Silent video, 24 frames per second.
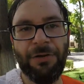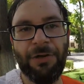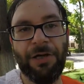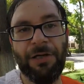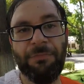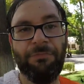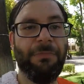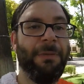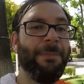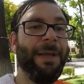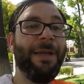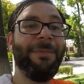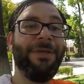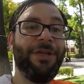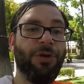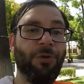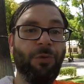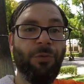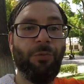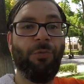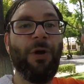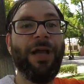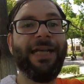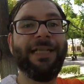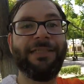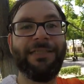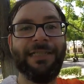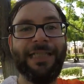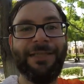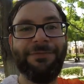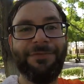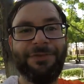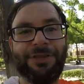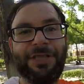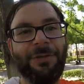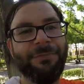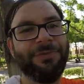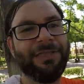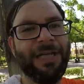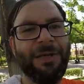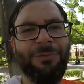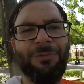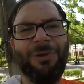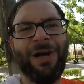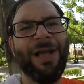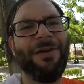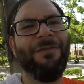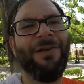or maybe you're waiting to leave a thumbs
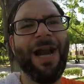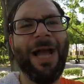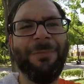down, whatever.